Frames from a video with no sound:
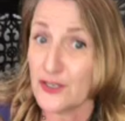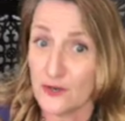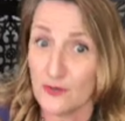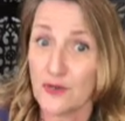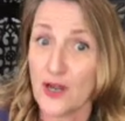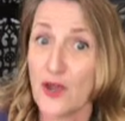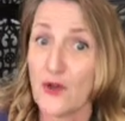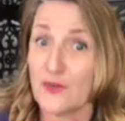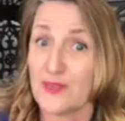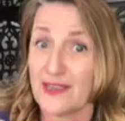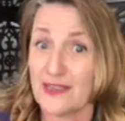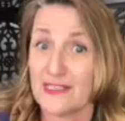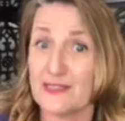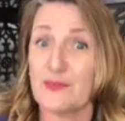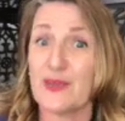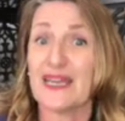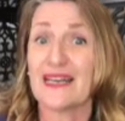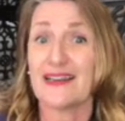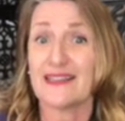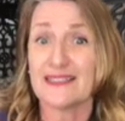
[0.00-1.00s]
know they
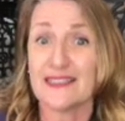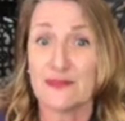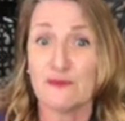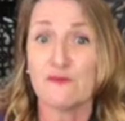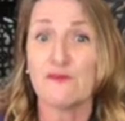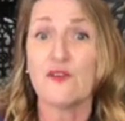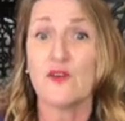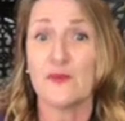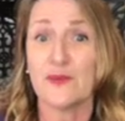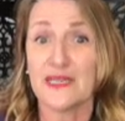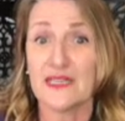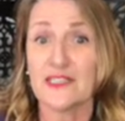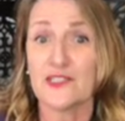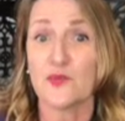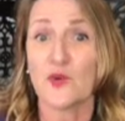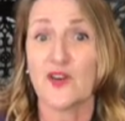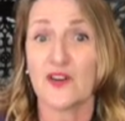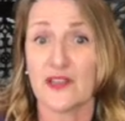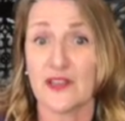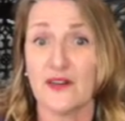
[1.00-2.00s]
spend less than 4 minutes
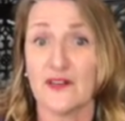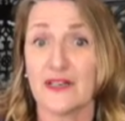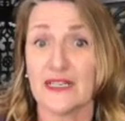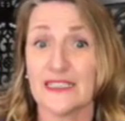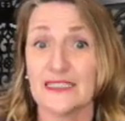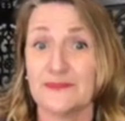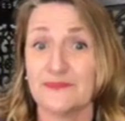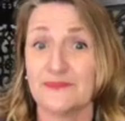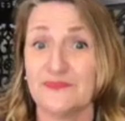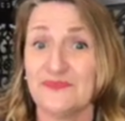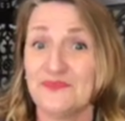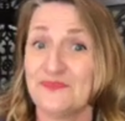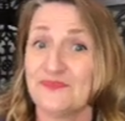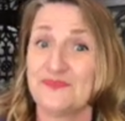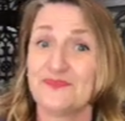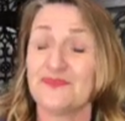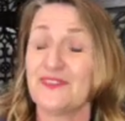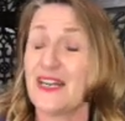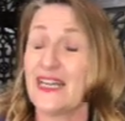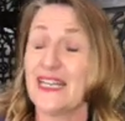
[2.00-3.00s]
working on it.
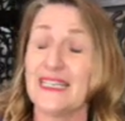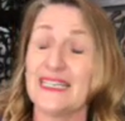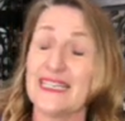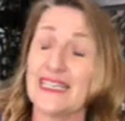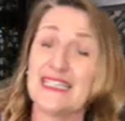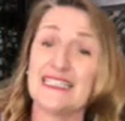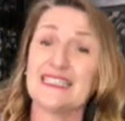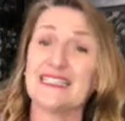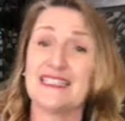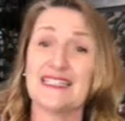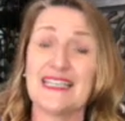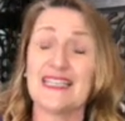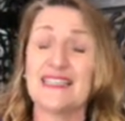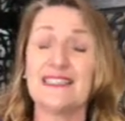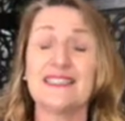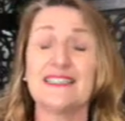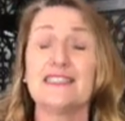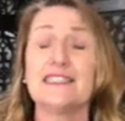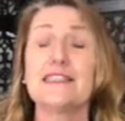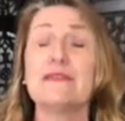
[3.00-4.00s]
Right? It's
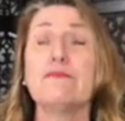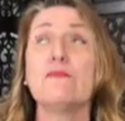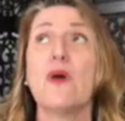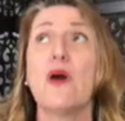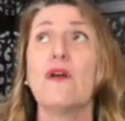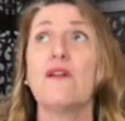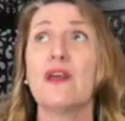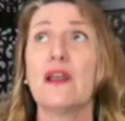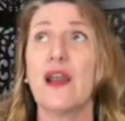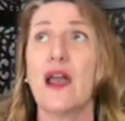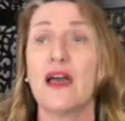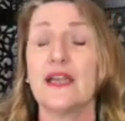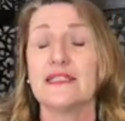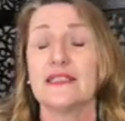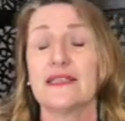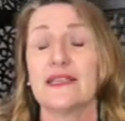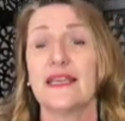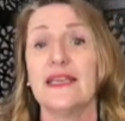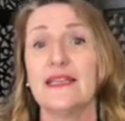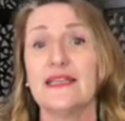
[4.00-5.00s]

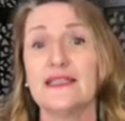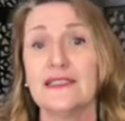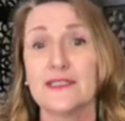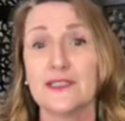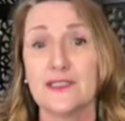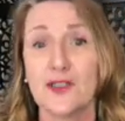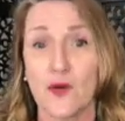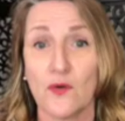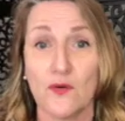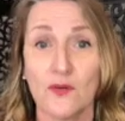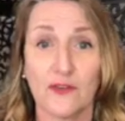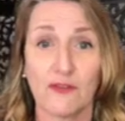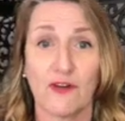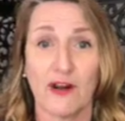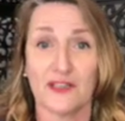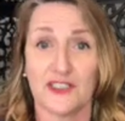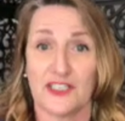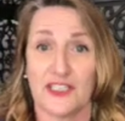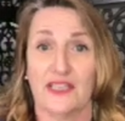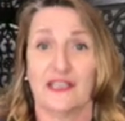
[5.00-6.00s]
demoralizing. It is soul
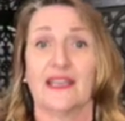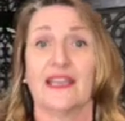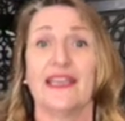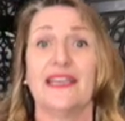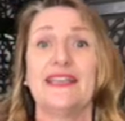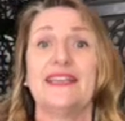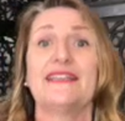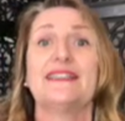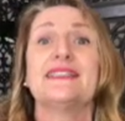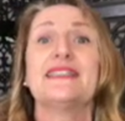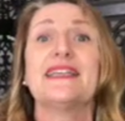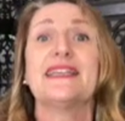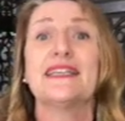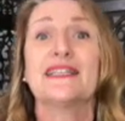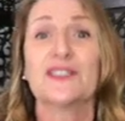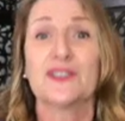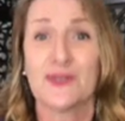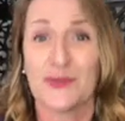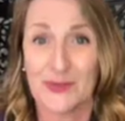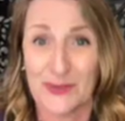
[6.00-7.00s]
crushing. It is
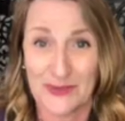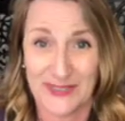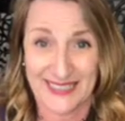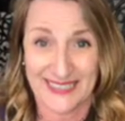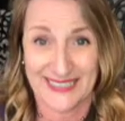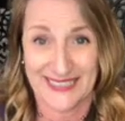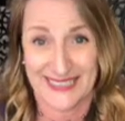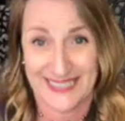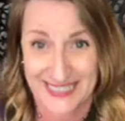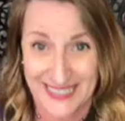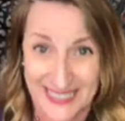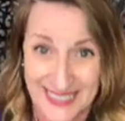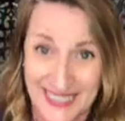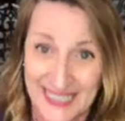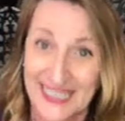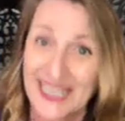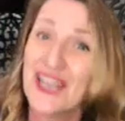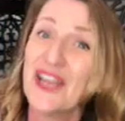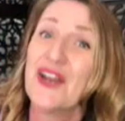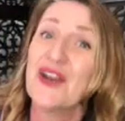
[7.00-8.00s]
exhausting,
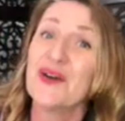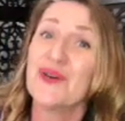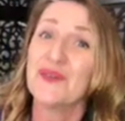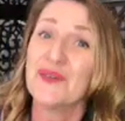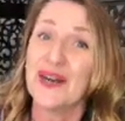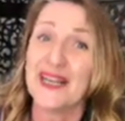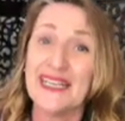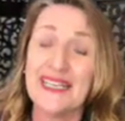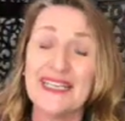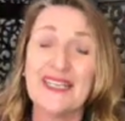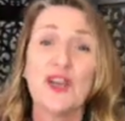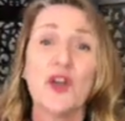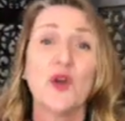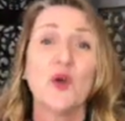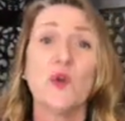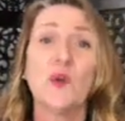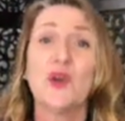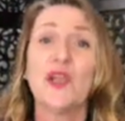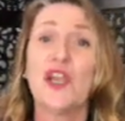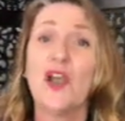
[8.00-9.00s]
right?
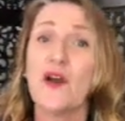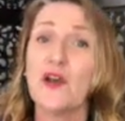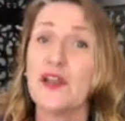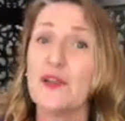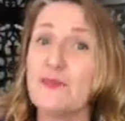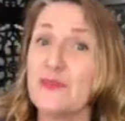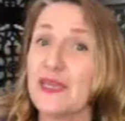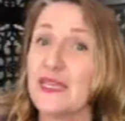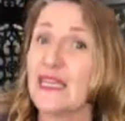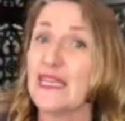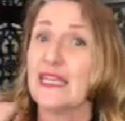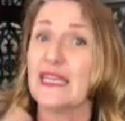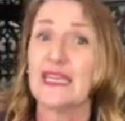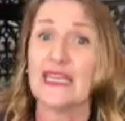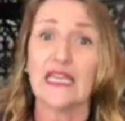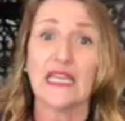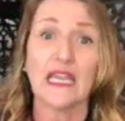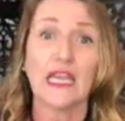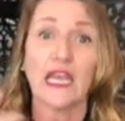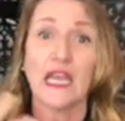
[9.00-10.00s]
We gotta
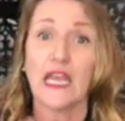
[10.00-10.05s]
be